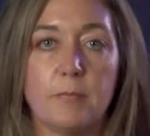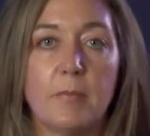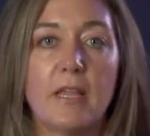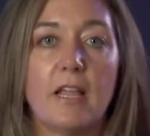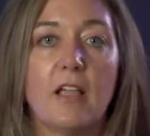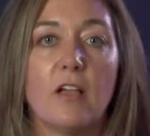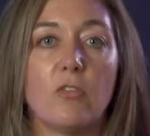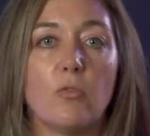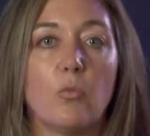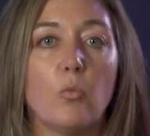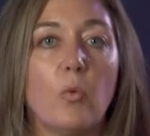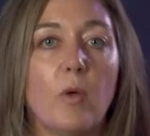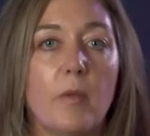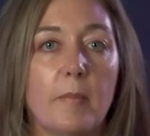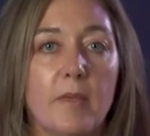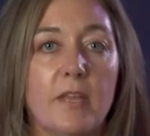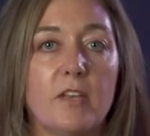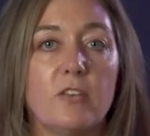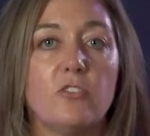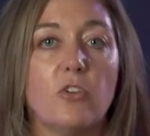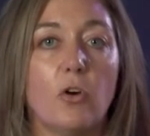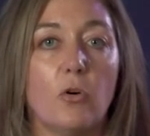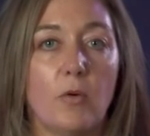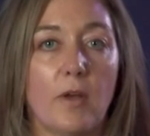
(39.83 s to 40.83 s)
because
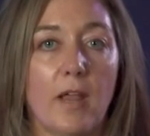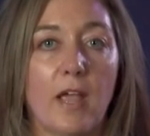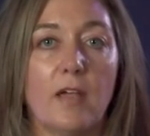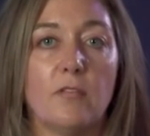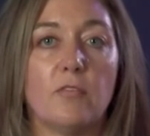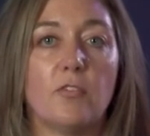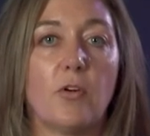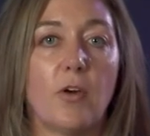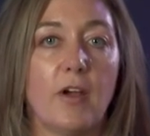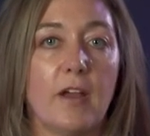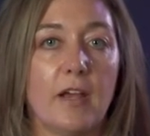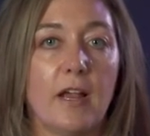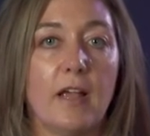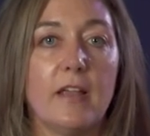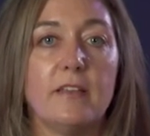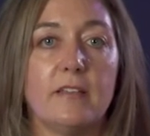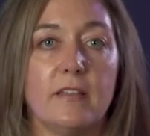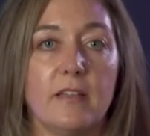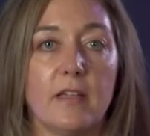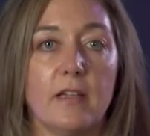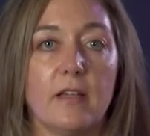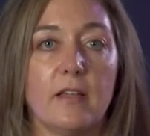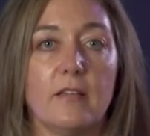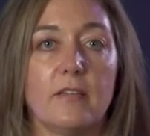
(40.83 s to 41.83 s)
women don't have great
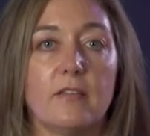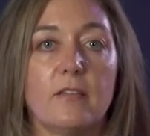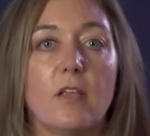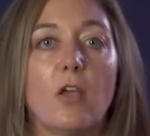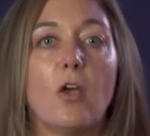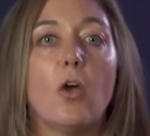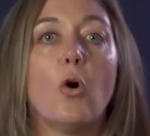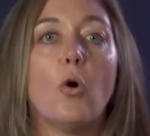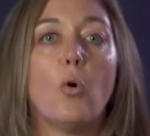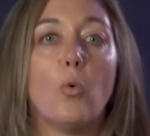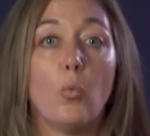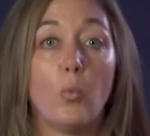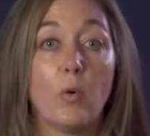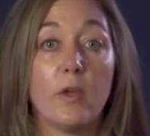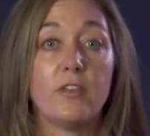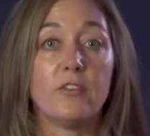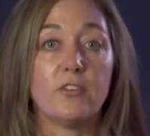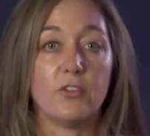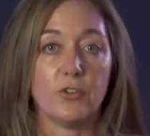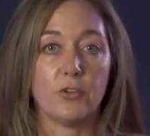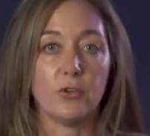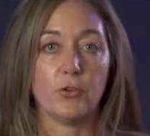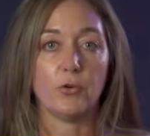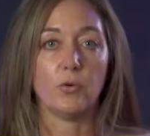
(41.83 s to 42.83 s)
ideas. We
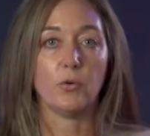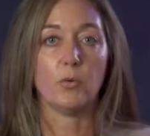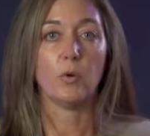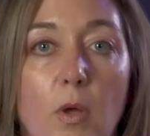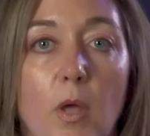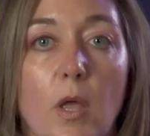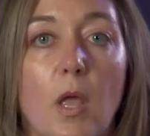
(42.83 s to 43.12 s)
do.